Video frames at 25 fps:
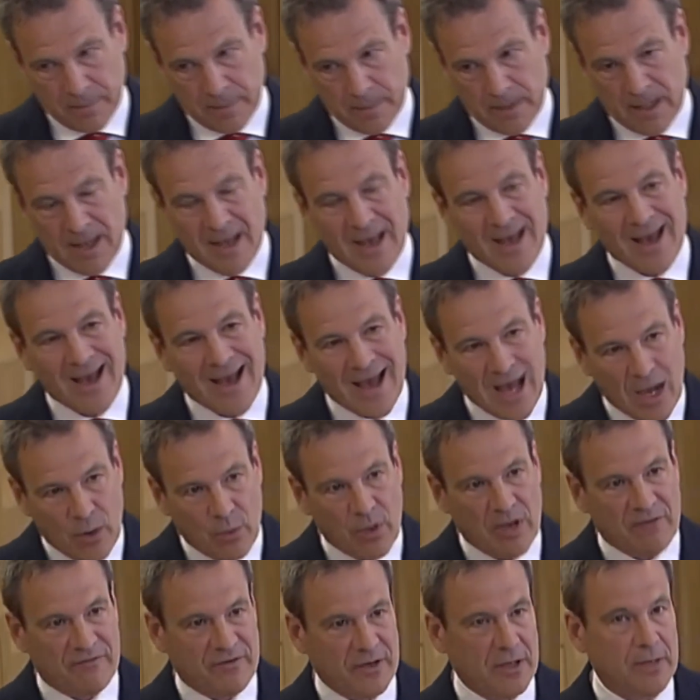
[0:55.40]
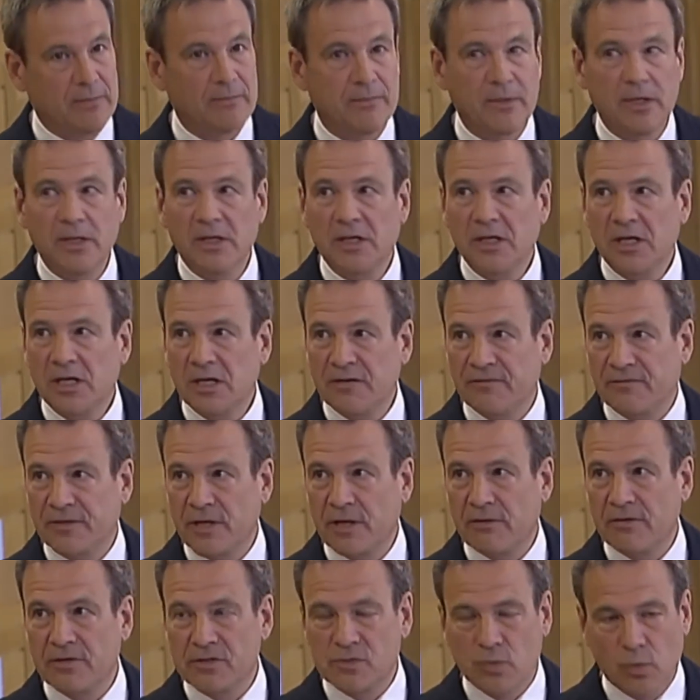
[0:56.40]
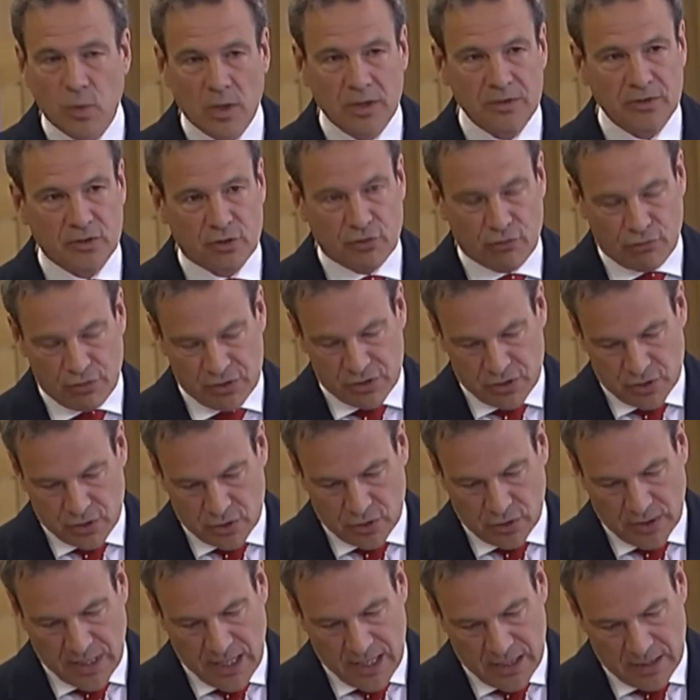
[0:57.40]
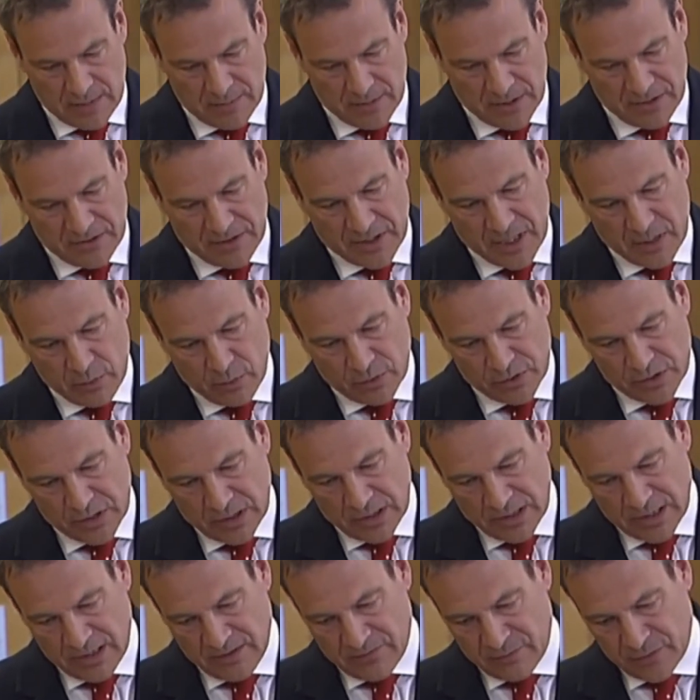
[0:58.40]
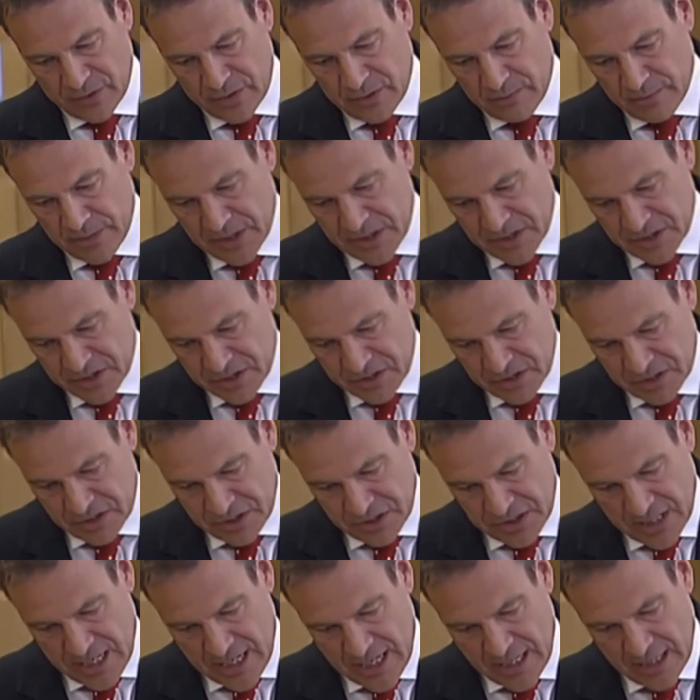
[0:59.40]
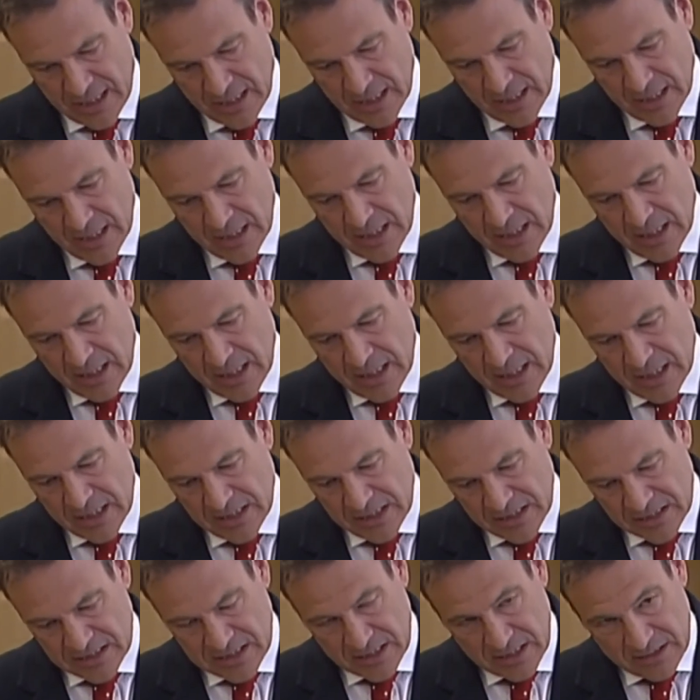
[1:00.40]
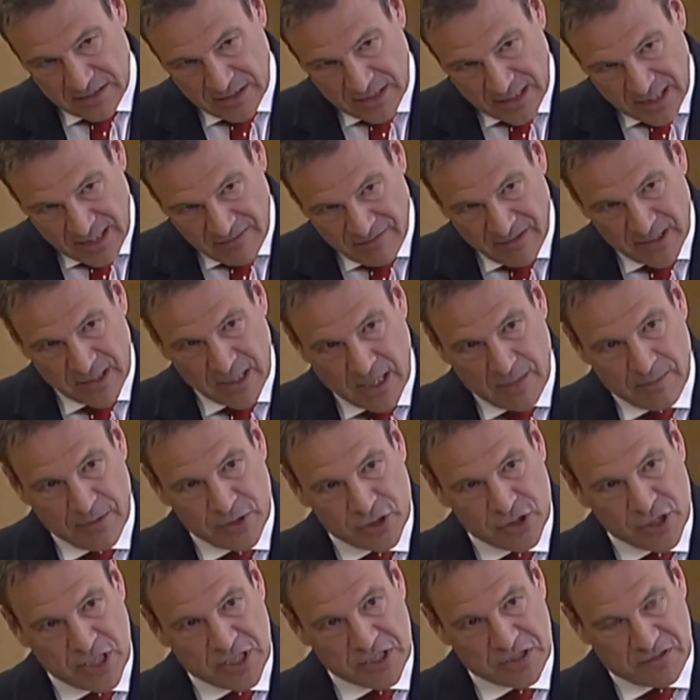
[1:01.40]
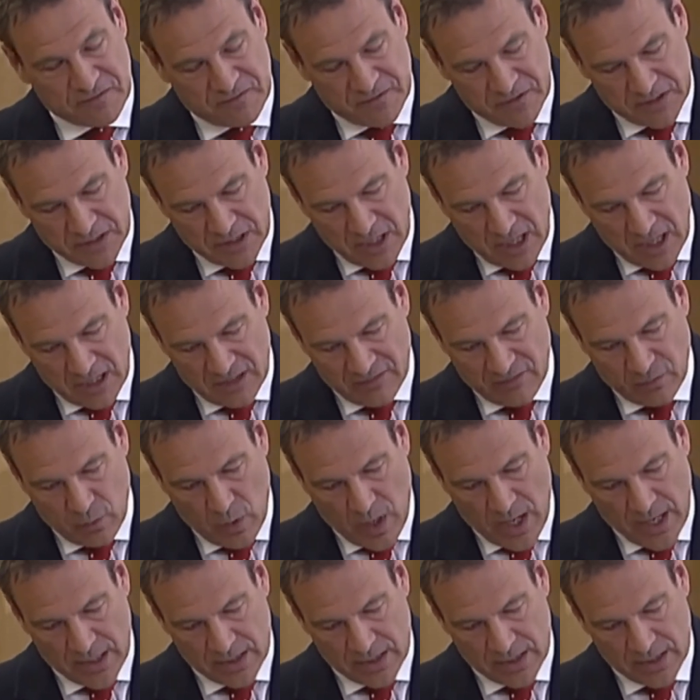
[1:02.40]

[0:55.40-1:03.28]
However, if there is one critical element that I want to leave with the Minister today, it is that the levelling up agenda for the Isle of Wight